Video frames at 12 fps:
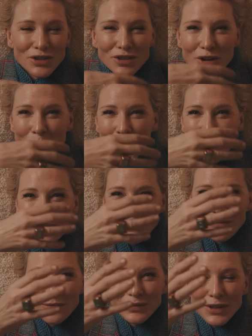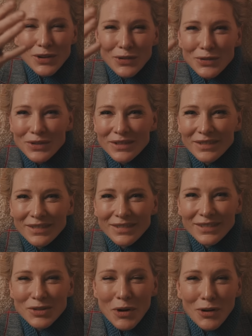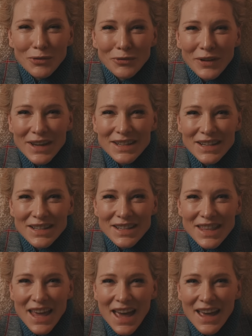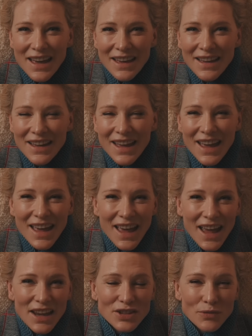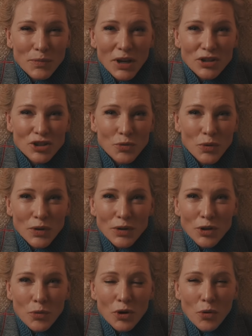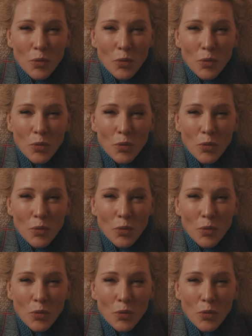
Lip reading: jumping, 12 feet into the air. It's because you were